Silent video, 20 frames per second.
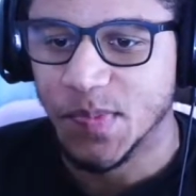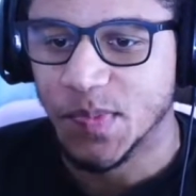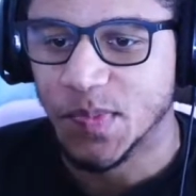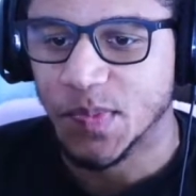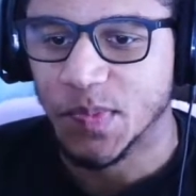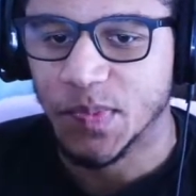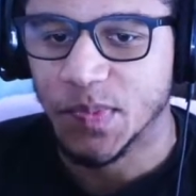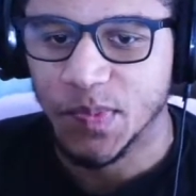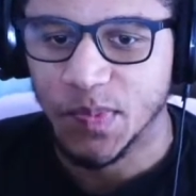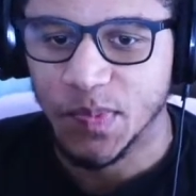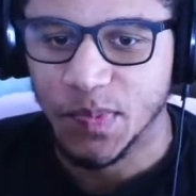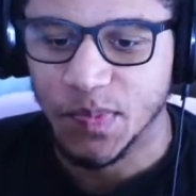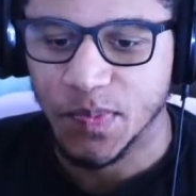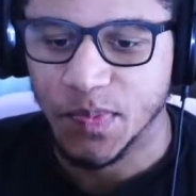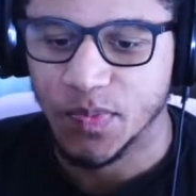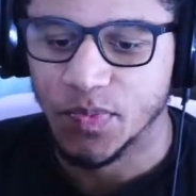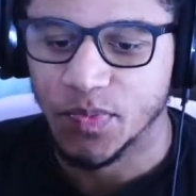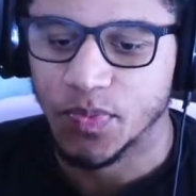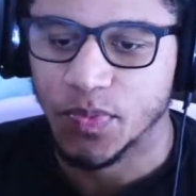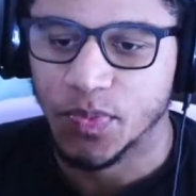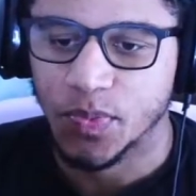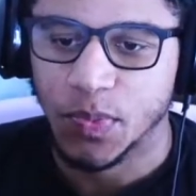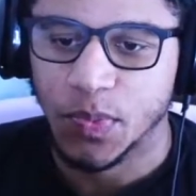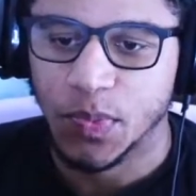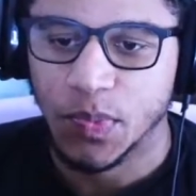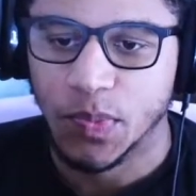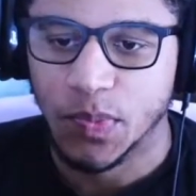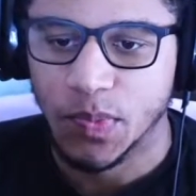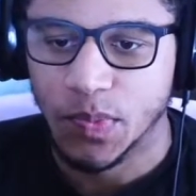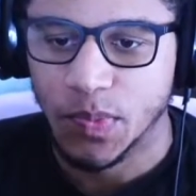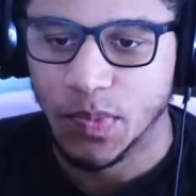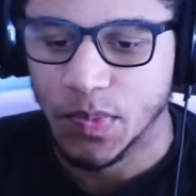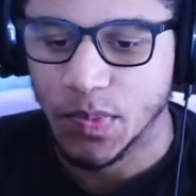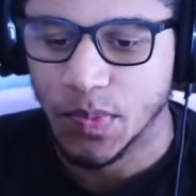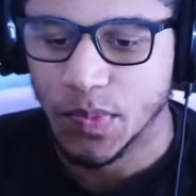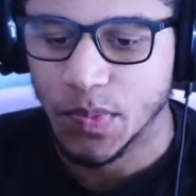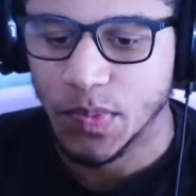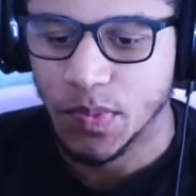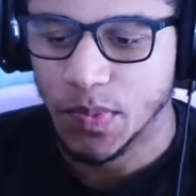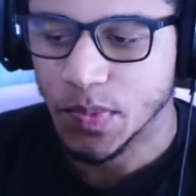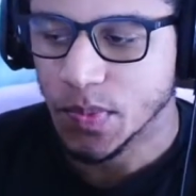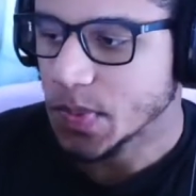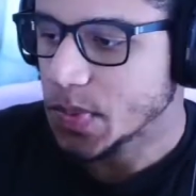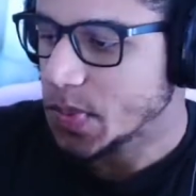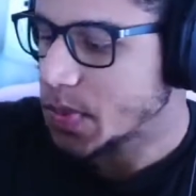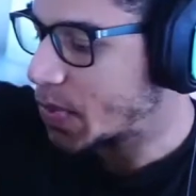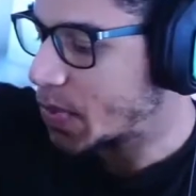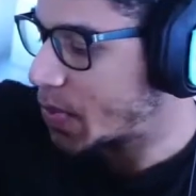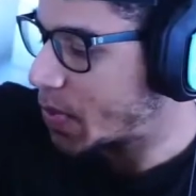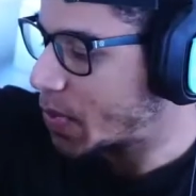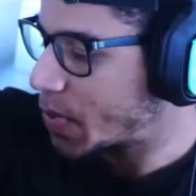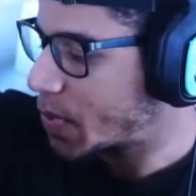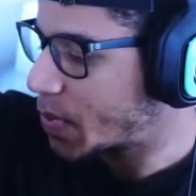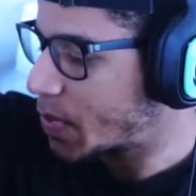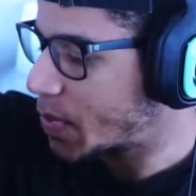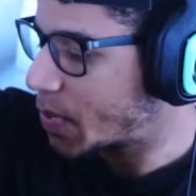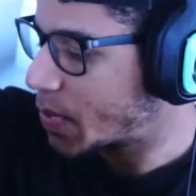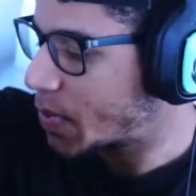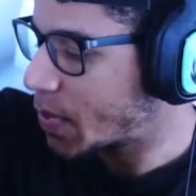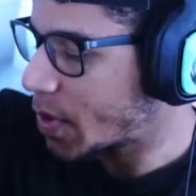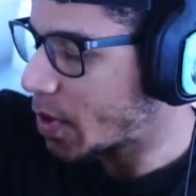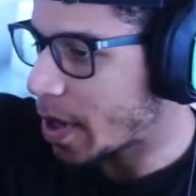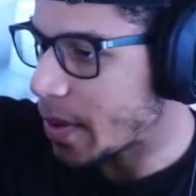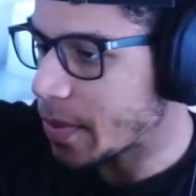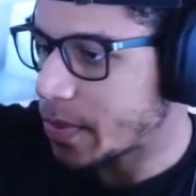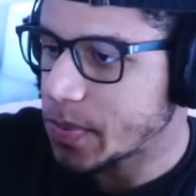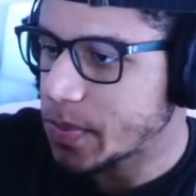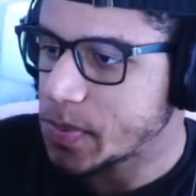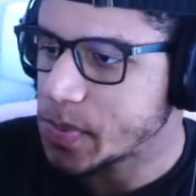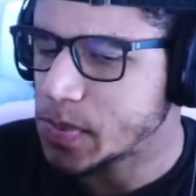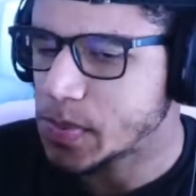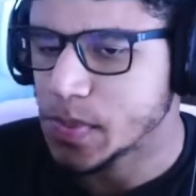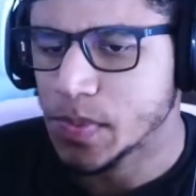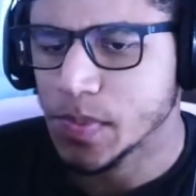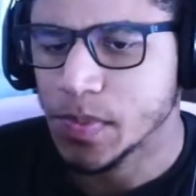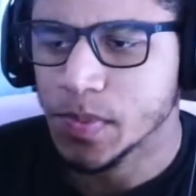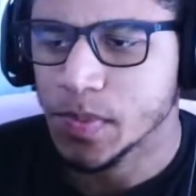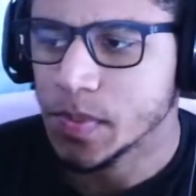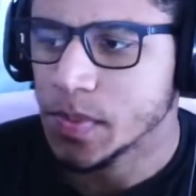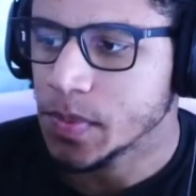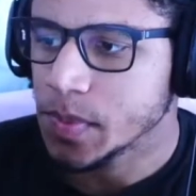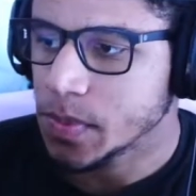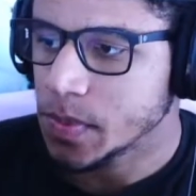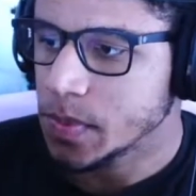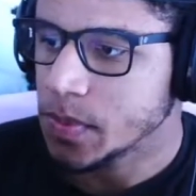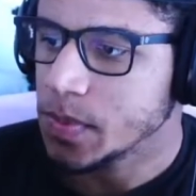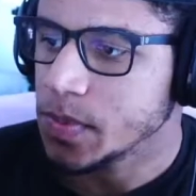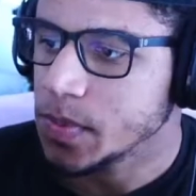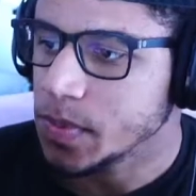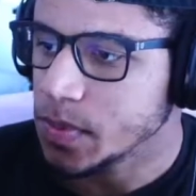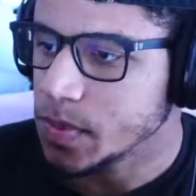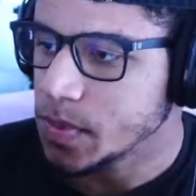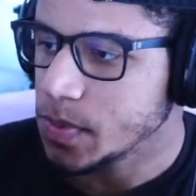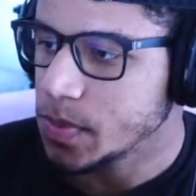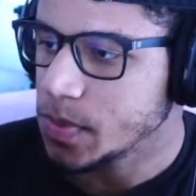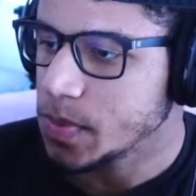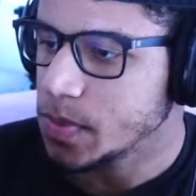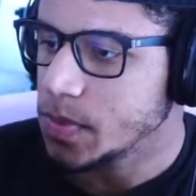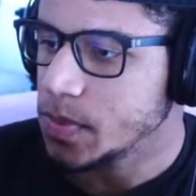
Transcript: (not speaking)